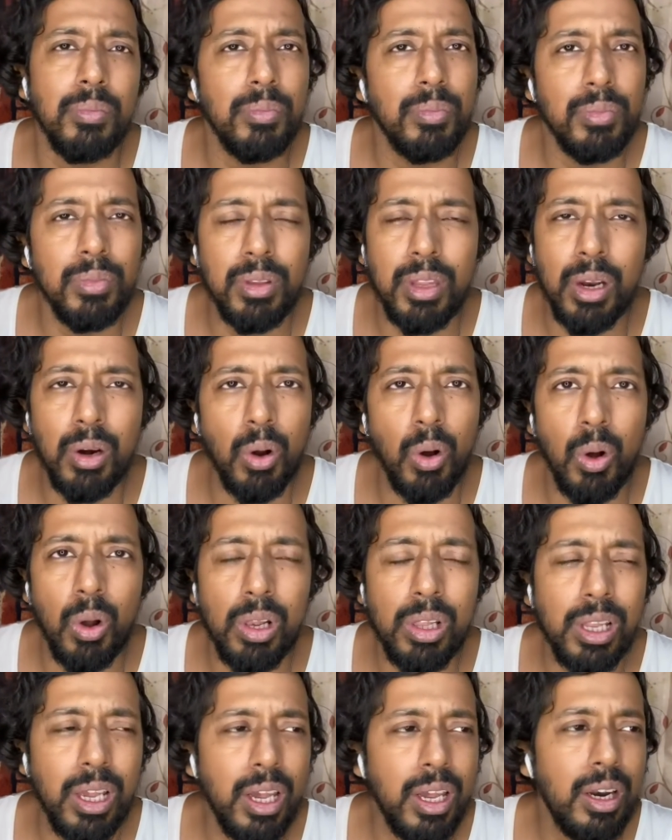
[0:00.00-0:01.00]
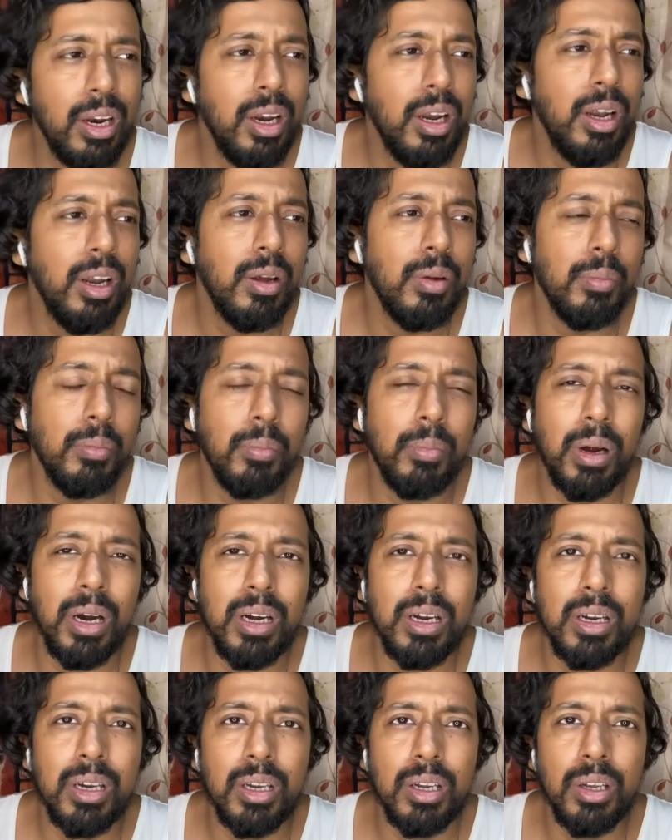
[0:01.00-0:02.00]
They're all there.
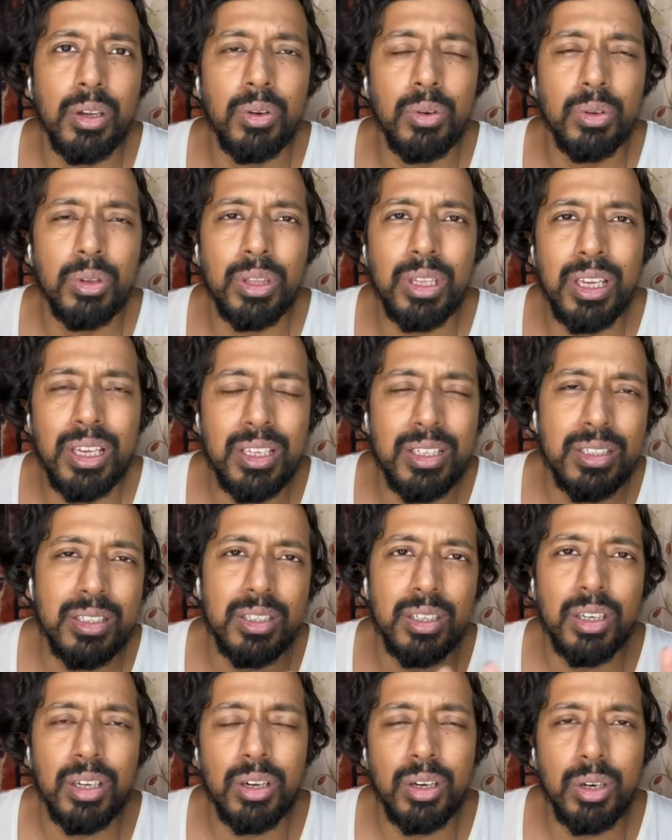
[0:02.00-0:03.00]
But, you know, these